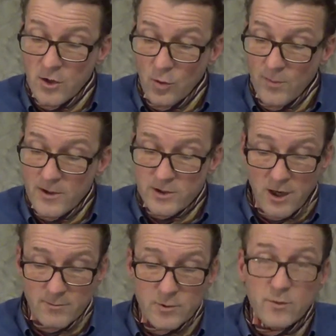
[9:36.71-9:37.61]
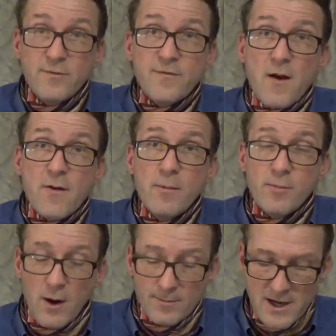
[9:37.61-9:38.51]
almost come to a very
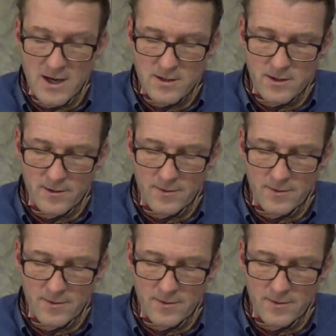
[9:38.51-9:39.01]
abrupt end.